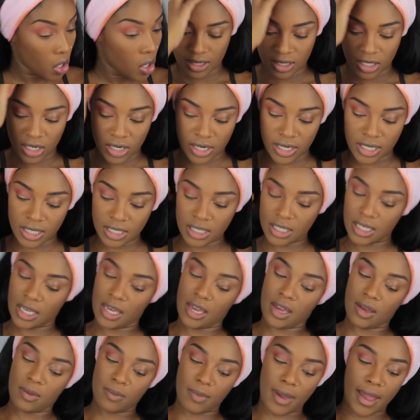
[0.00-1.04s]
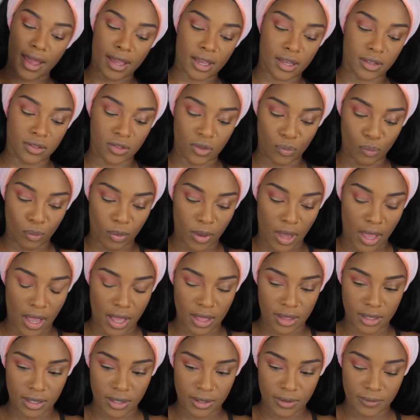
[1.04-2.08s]
And there is kickback in the
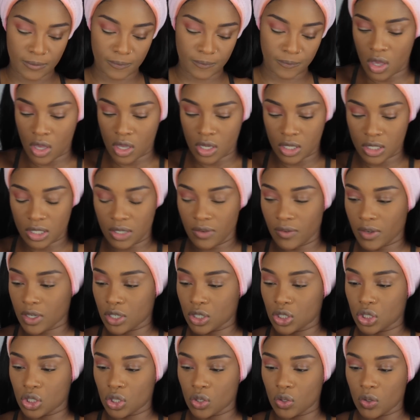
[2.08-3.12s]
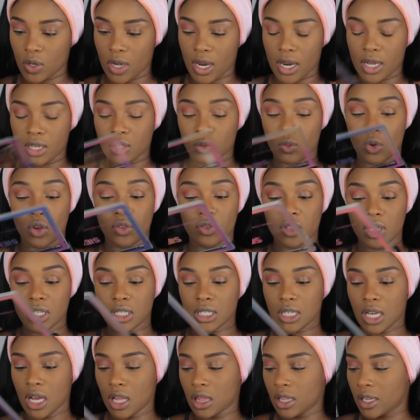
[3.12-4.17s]
palette. I'm going to show you guys. Well,
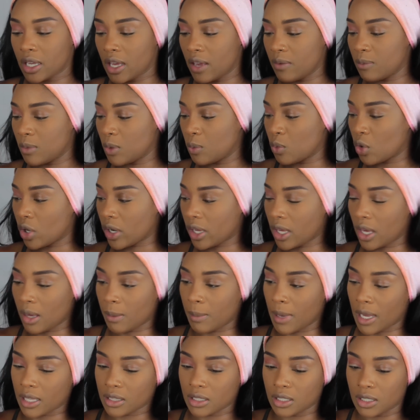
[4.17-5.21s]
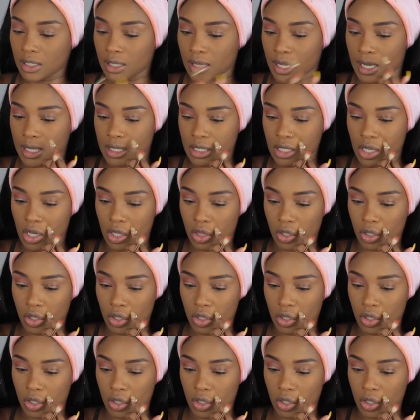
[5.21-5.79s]
this color gave me more kickback than my last